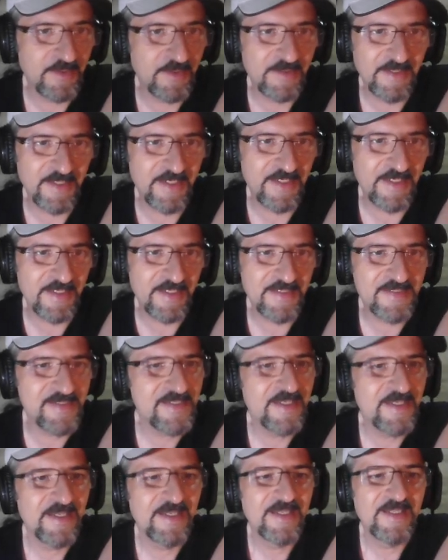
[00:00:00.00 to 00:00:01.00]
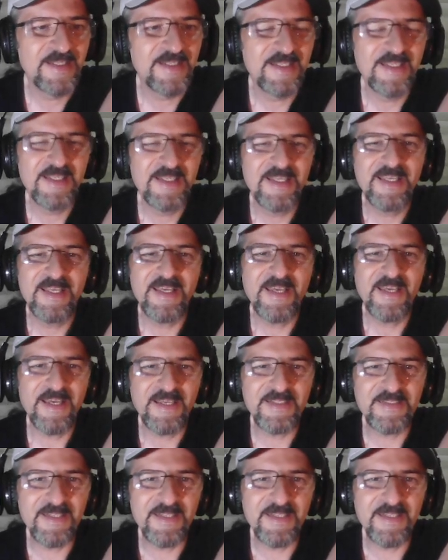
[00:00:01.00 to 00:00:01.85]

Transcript: I guess. And